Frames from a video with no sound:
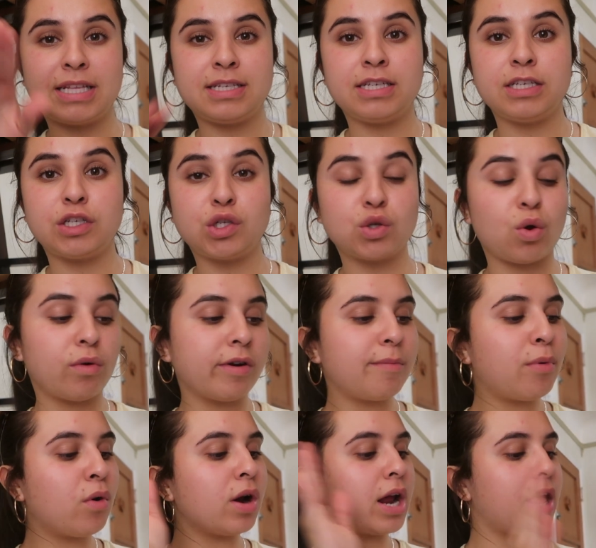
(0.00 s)
TEAS score
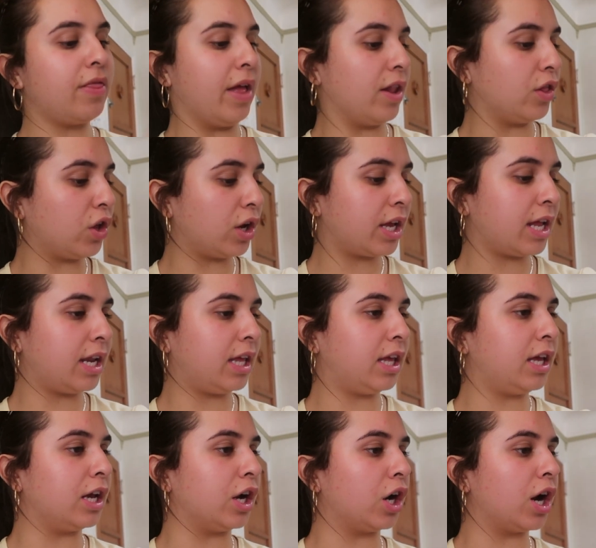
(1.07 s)
report, and then look in
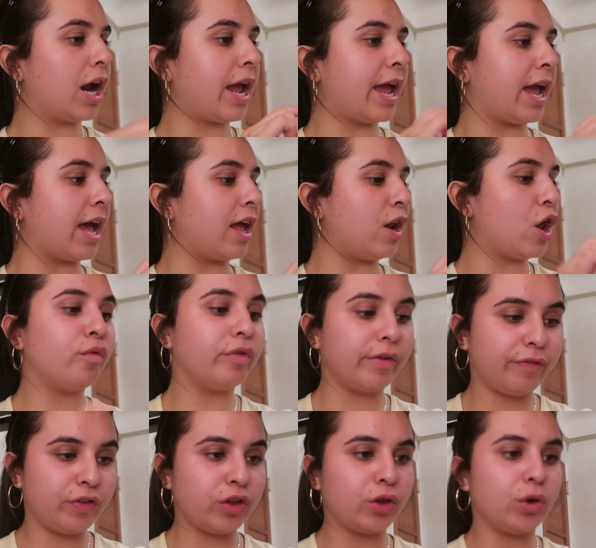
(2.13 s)
here and
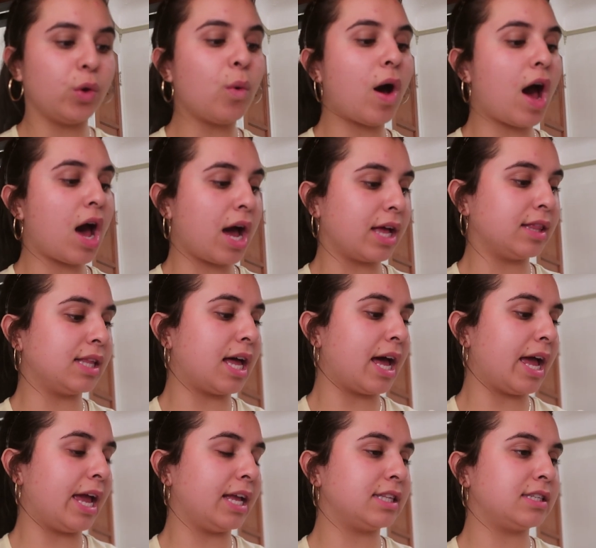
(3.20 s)
review,
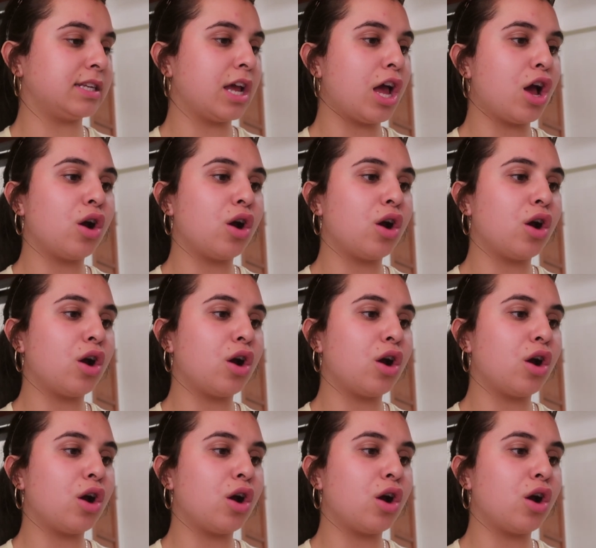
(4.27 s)
highlight,